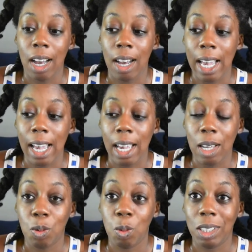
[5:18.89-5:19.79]

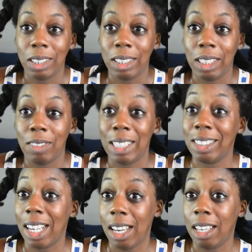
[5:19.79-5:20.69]
and we'll see if
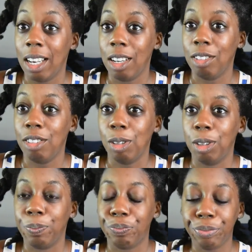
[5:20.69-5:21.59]
there's any kind of growth,